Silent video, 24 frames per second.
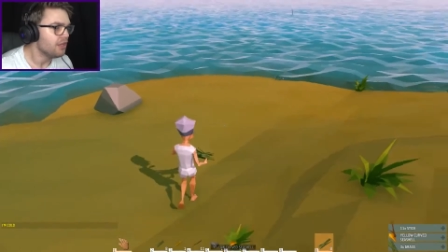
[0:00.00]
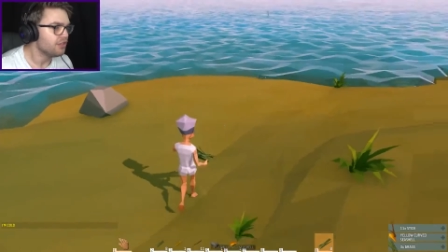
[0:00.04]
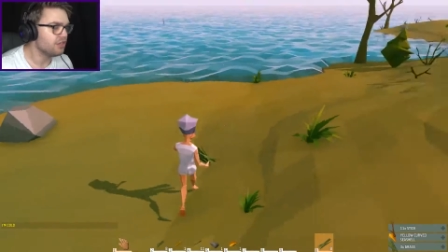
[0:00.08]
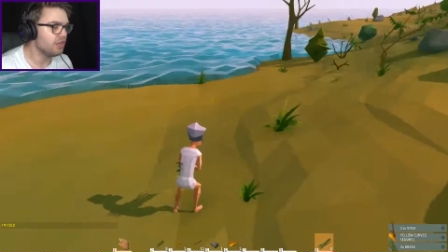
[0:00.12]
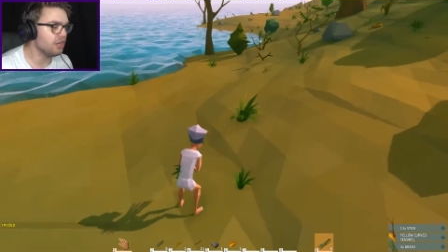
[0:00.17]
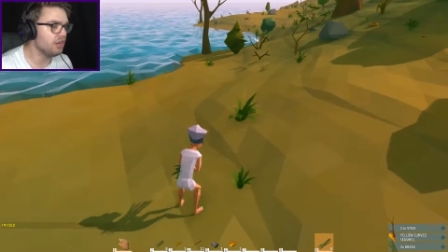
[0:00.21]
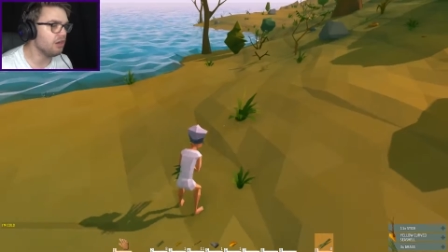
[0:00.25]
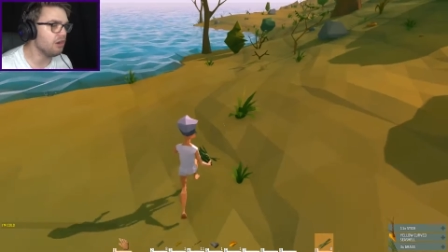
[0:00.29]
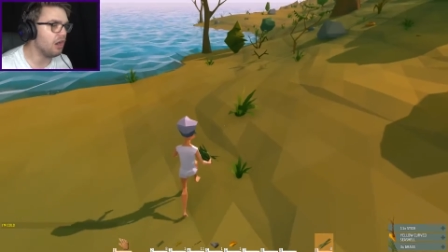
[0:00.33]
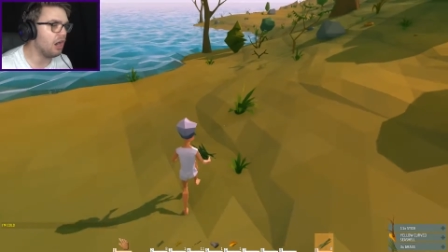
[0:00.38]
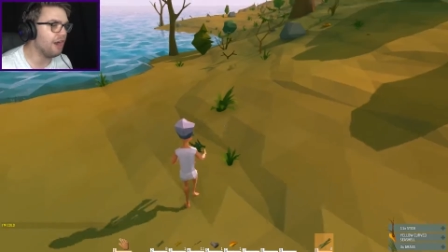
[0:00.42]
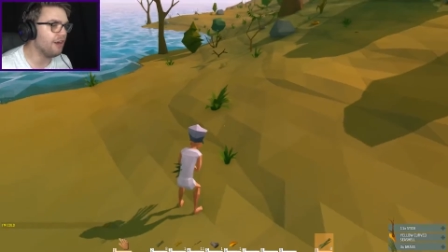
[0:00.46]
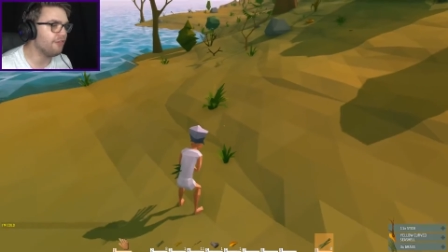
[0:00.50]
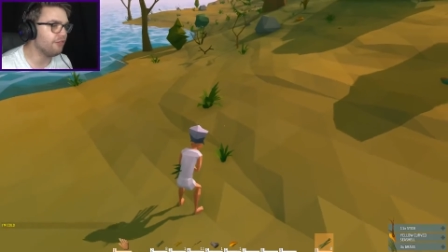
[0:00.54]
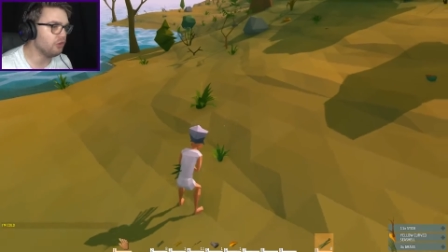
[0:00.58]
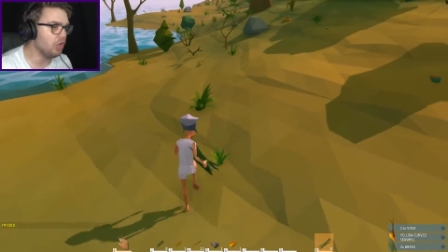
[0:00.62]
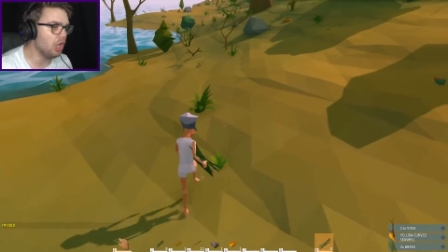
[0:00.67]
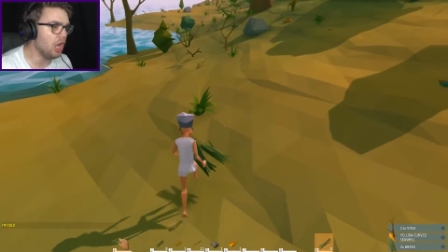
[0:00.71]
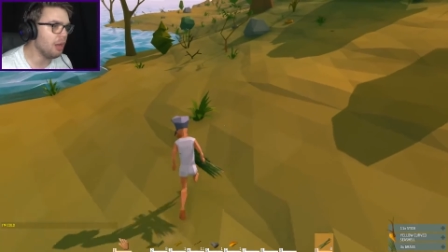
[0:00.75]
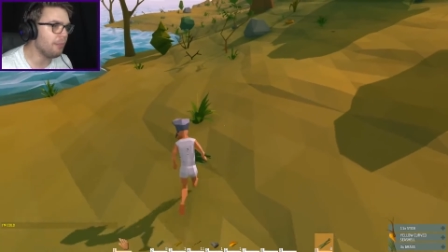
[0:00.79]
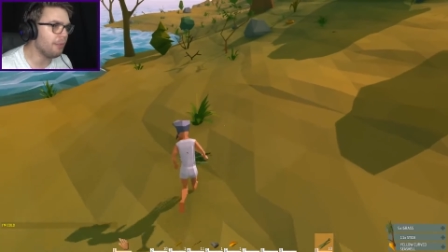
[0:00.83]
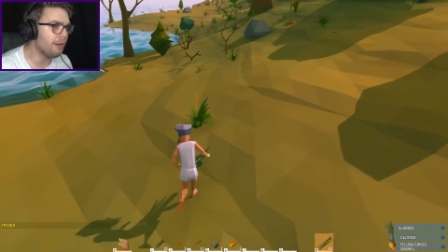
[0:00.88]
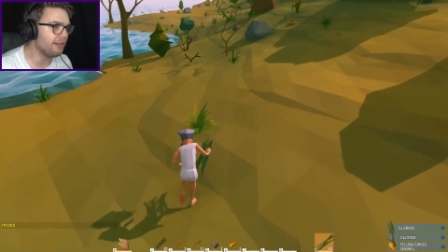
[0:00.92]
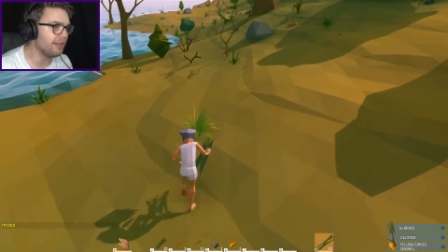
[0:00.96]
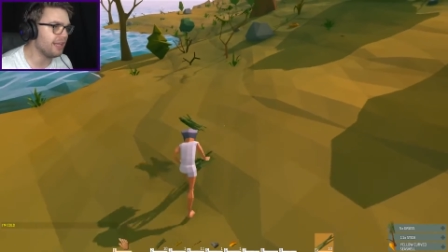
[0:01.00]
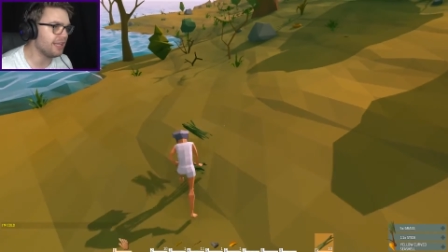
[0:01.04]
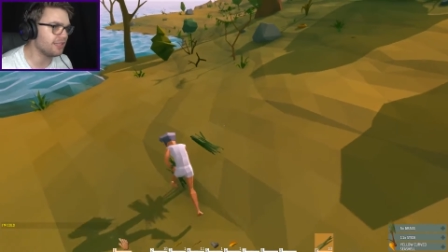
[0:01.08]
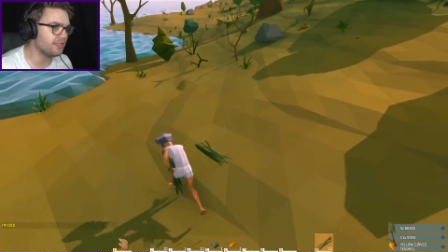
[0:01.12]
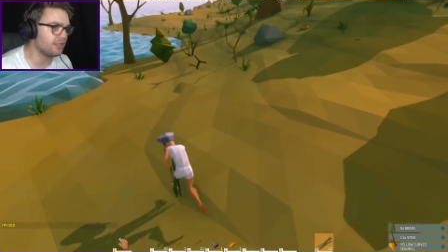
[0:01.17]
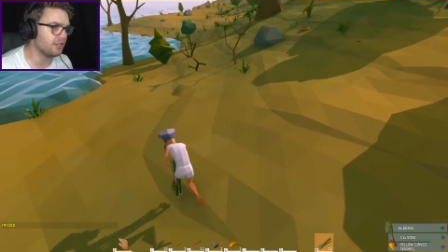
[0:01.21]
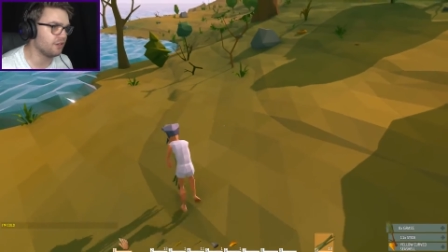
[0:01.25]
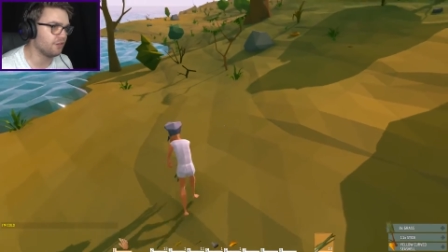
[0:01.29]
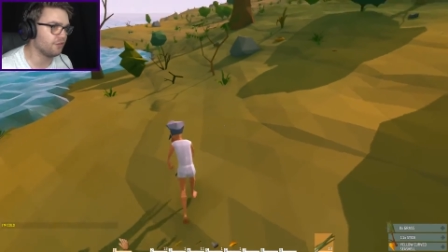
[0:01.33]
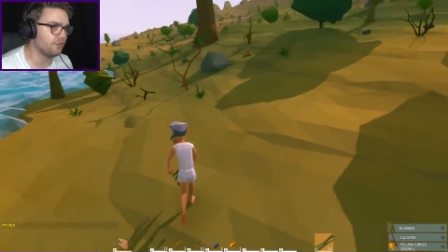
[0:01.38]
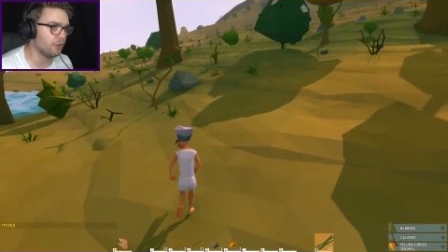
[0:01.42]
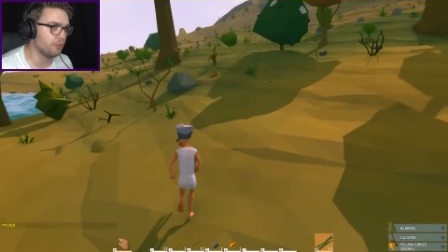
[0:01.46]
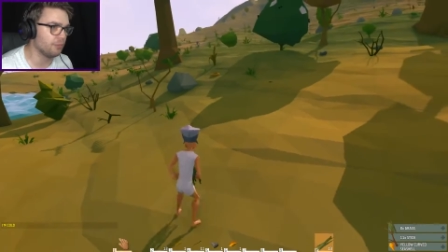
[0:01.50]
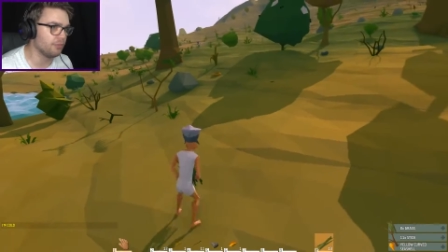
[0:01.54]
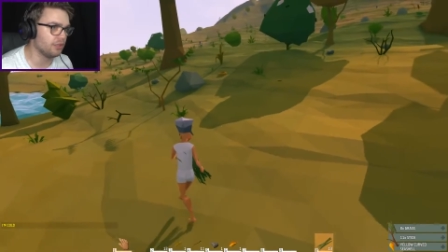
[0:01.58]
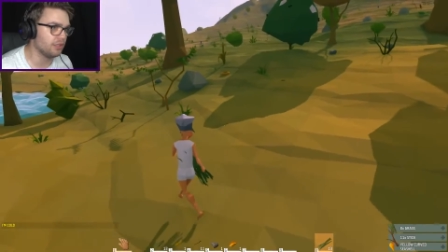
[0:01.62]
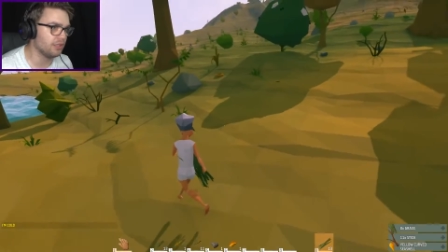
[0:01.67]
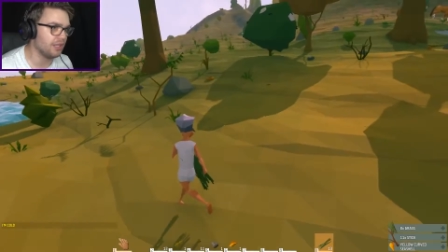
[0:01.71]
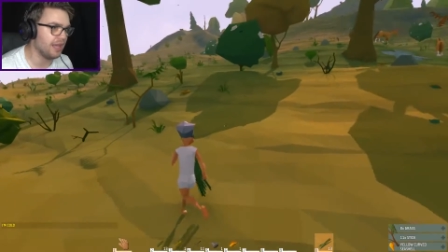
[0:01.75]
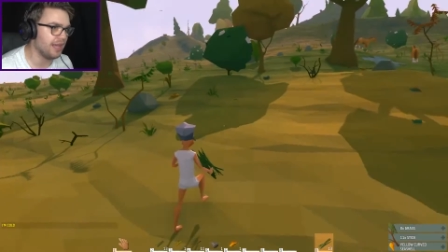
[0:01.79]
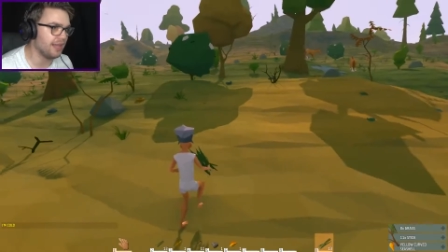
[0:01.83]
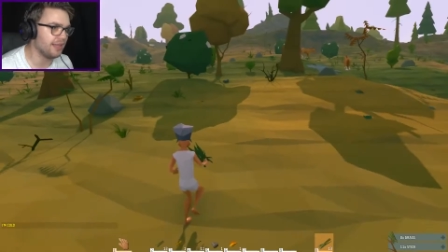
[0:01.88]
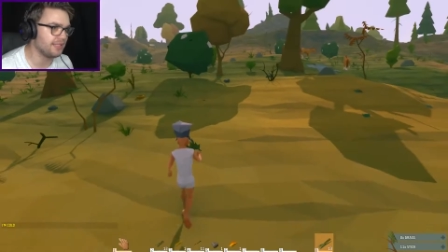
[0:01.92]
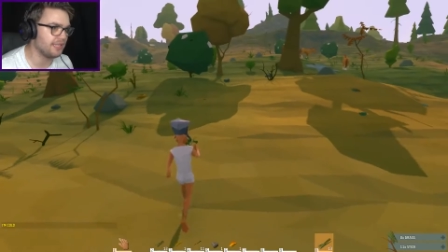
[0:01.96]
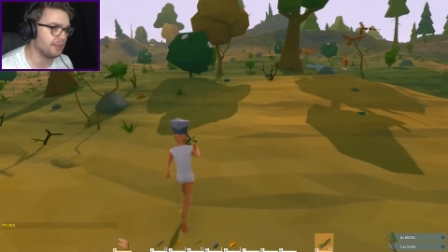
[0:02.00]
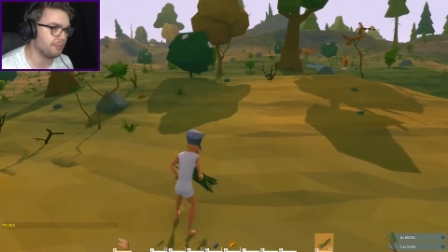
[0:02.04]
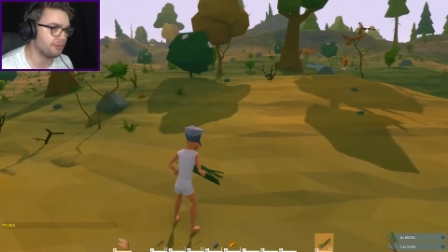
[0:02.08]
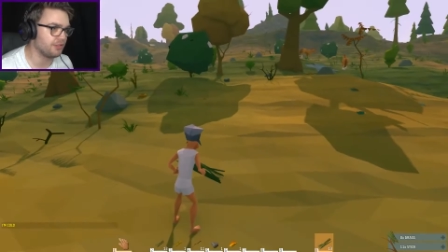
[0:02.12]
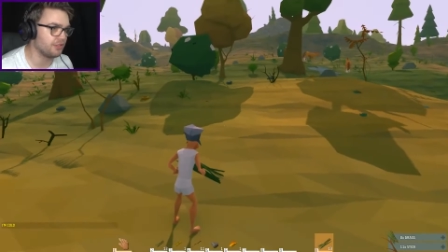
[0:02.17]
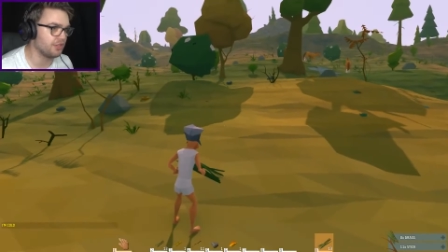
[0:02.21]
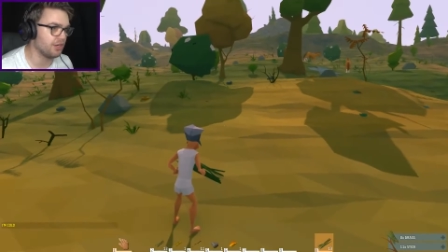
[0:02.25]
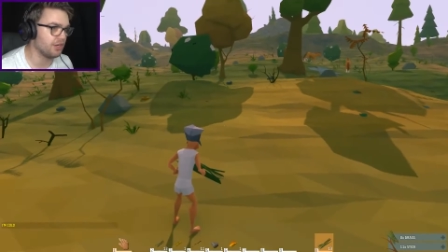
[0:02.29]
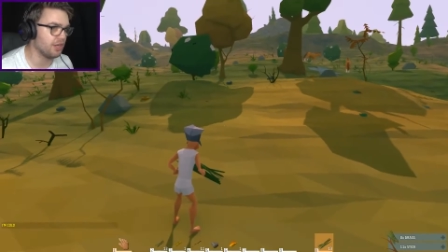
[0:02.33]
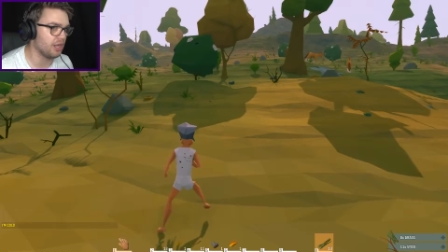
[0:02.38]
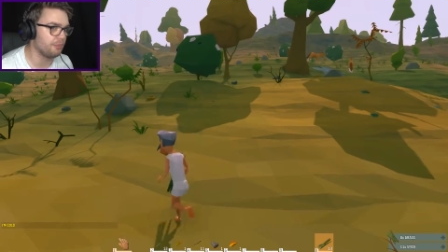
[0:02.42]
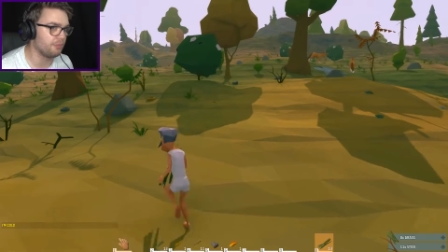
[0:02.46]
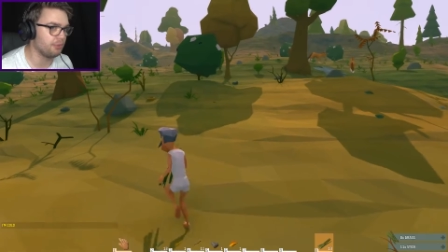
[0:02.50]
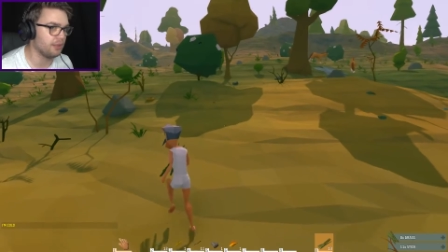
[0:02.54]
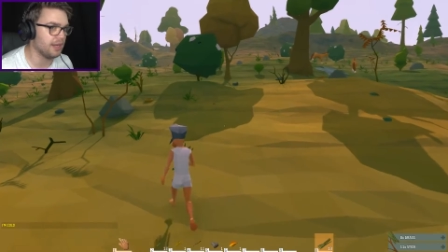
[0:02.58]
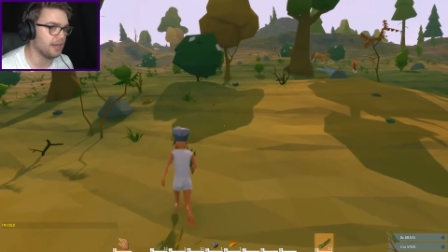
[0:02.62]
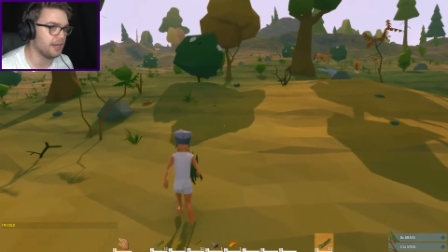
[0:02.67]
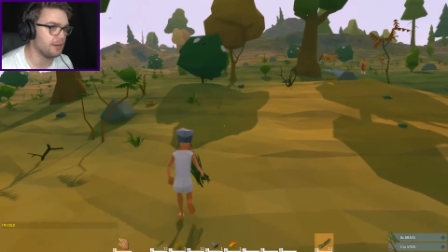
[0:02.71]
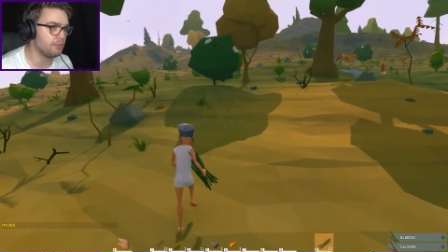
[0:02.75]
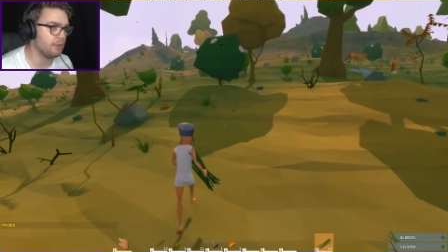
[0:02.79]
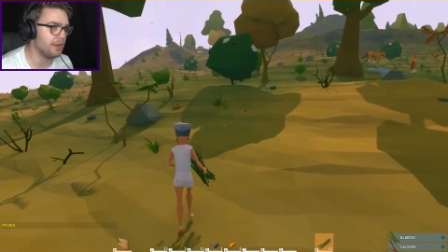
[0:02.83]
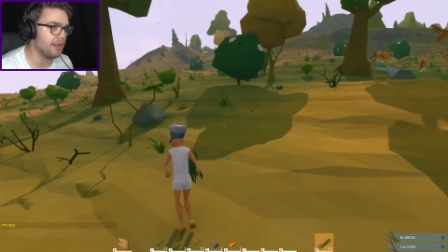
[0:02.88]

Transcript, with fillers: So I've learned my lesson from the last episode I played,